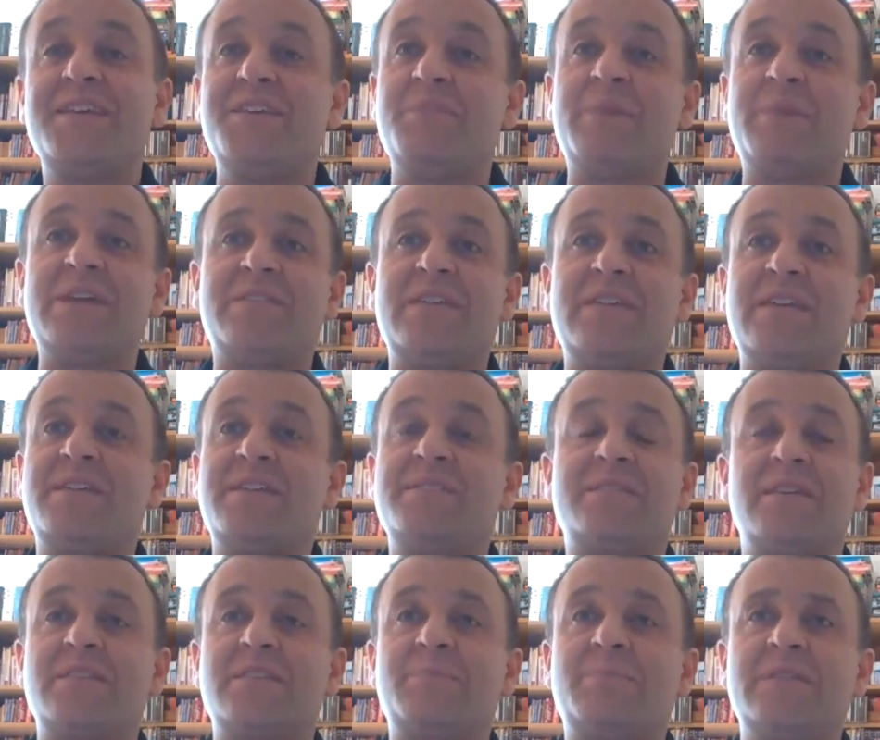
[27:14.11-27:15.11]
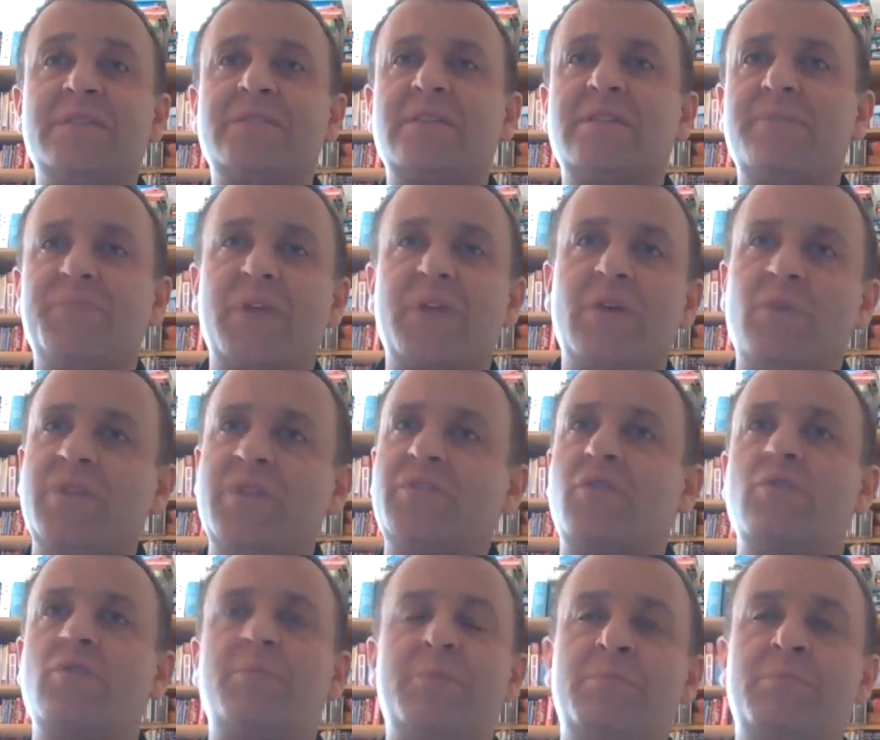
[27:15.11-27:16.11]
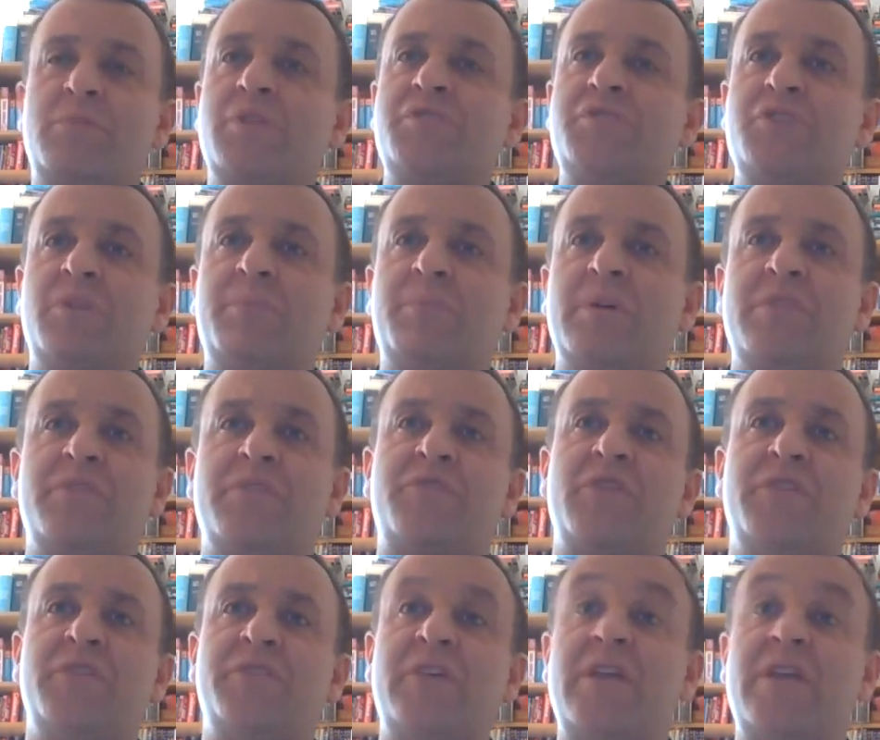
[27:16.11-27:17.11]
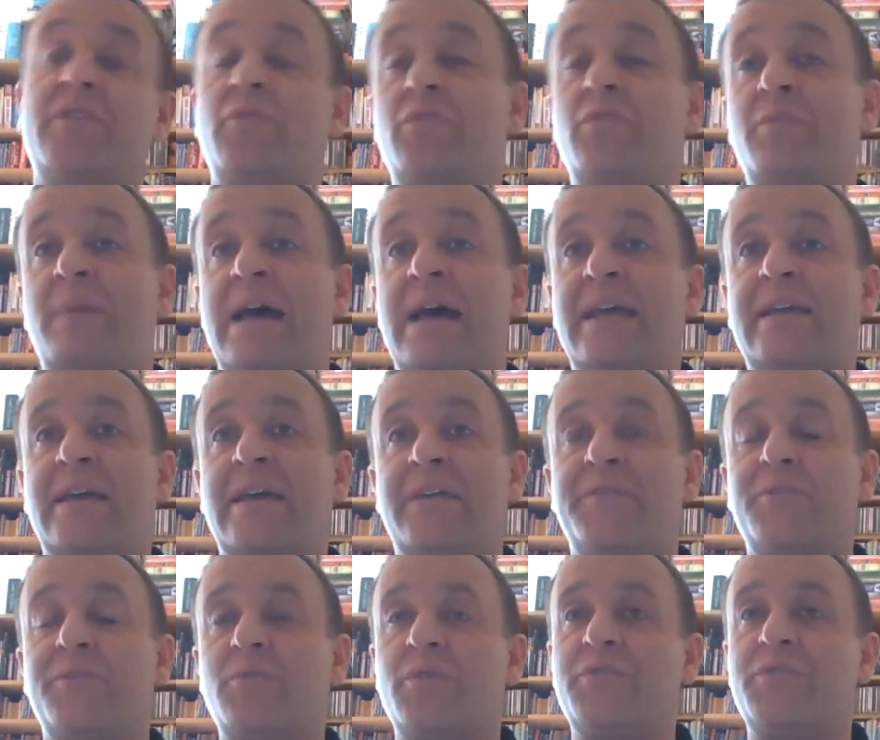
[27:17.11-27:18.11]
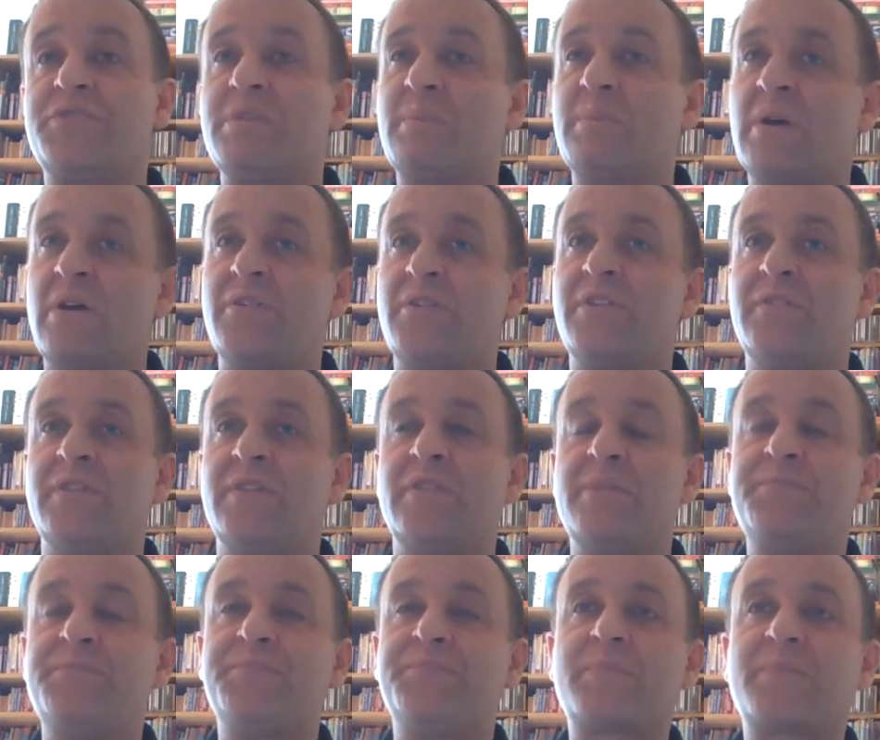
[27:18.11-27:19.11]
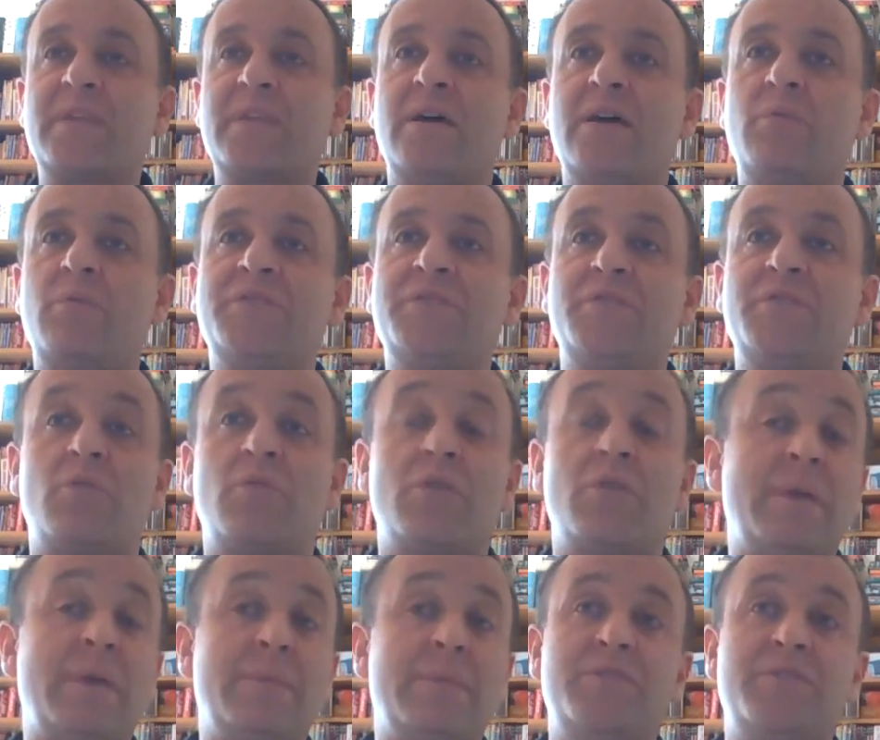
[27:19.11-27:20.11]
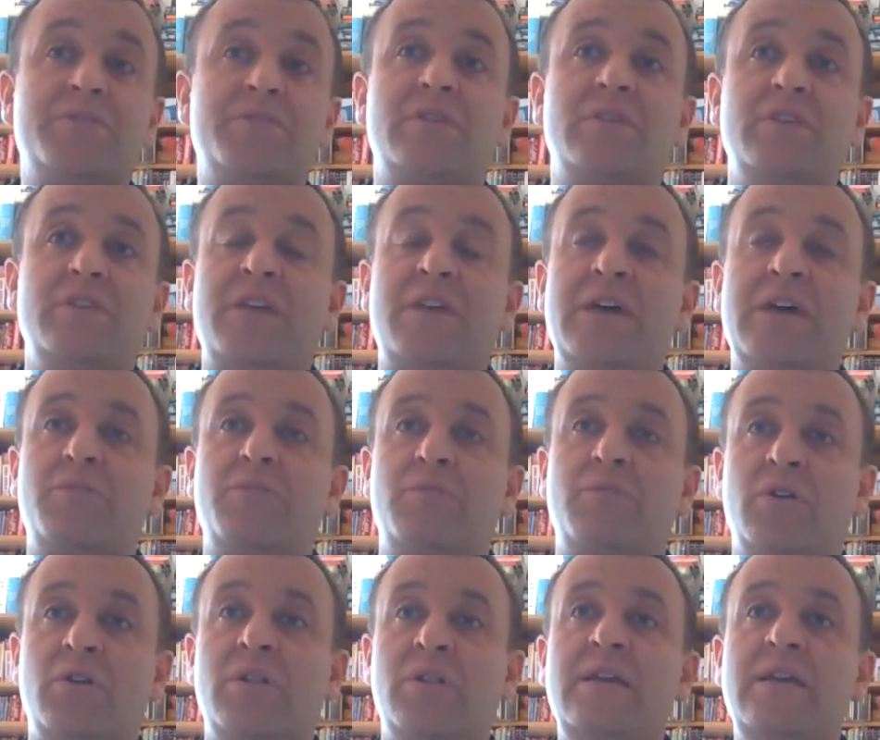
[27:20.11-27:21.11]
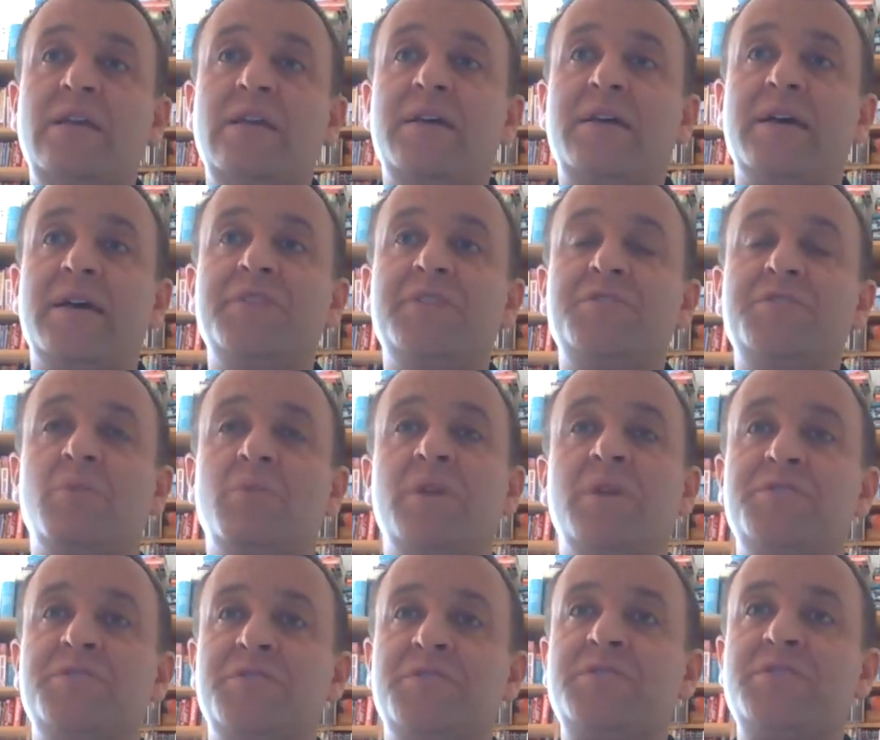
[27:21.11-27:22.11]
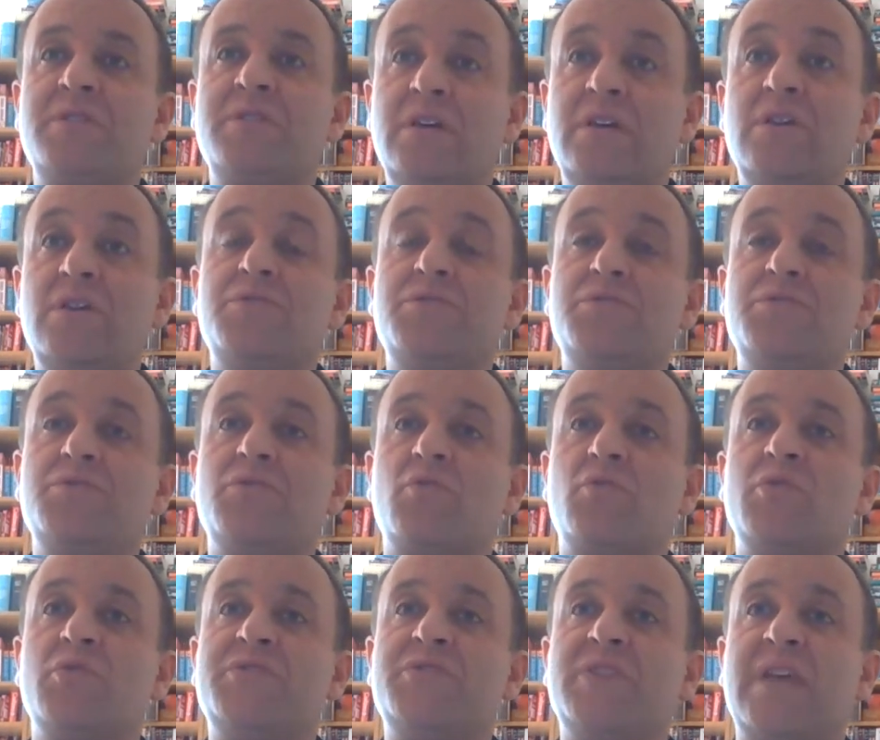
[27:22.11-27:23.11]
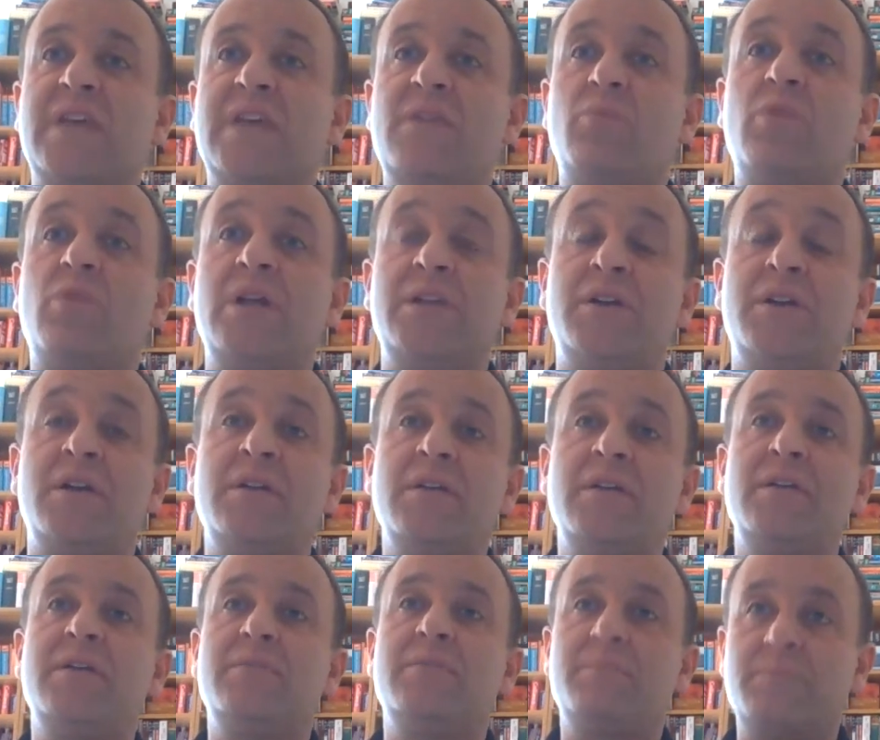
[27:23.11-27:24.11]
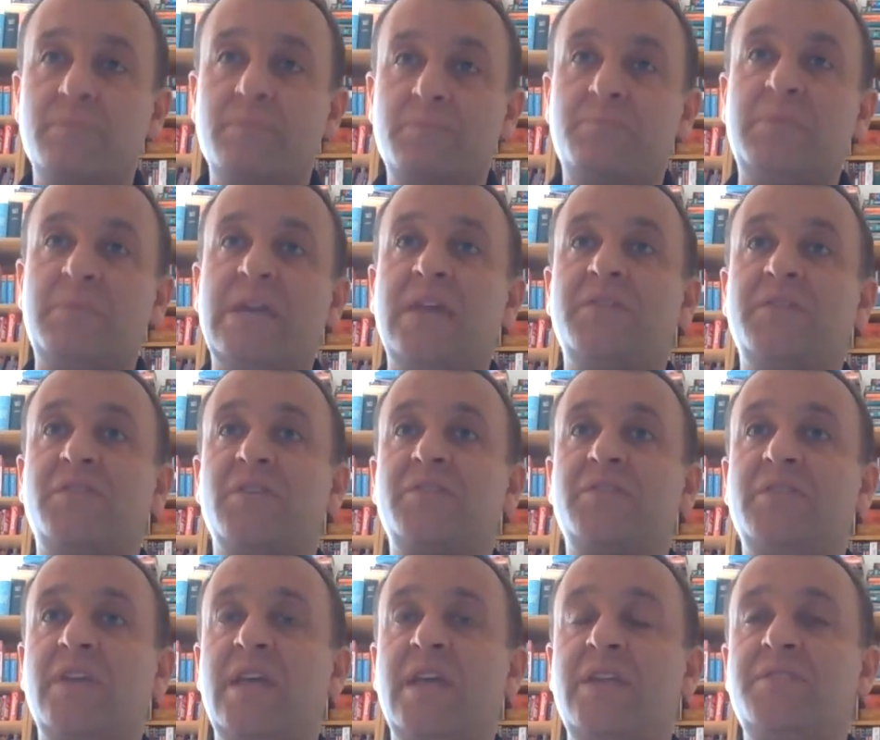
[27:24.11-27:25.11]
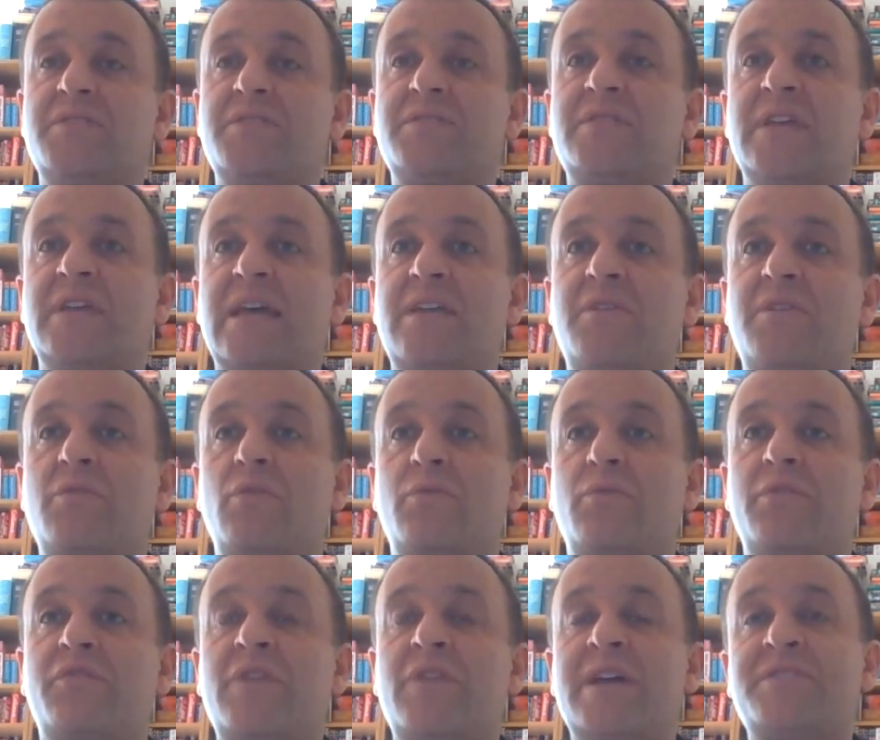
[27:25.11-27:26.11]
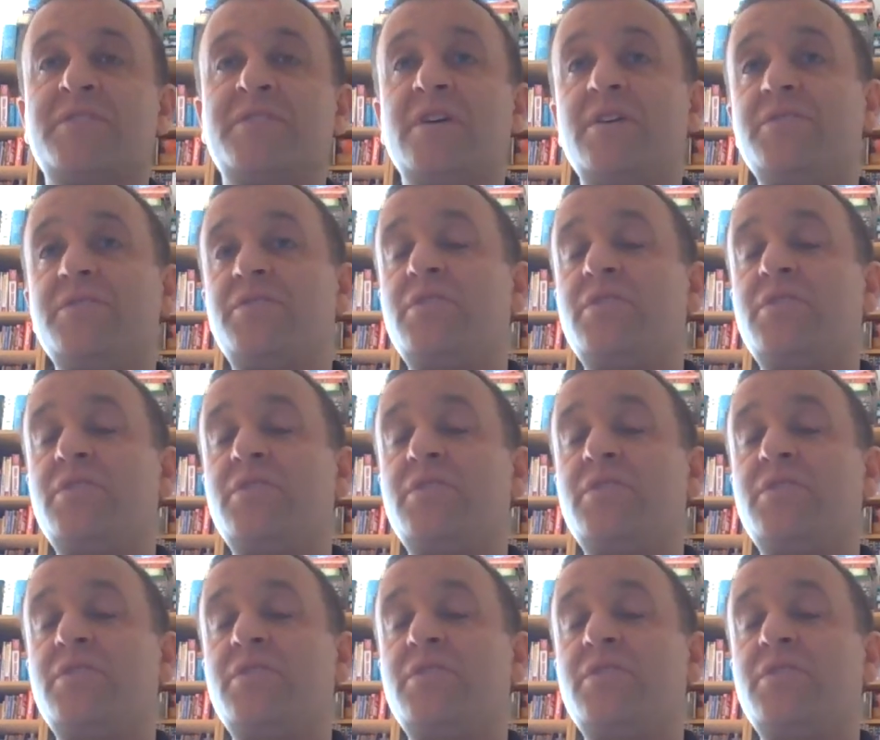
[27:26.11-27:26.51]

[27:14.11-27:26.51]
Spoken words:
you might think in 6 months, I want to go up and brush up on the front end or the back end, or there's a part of it I want to, or maybe you found a role and you want to just do the course again while you're being inducted in, just to get it all refreshed.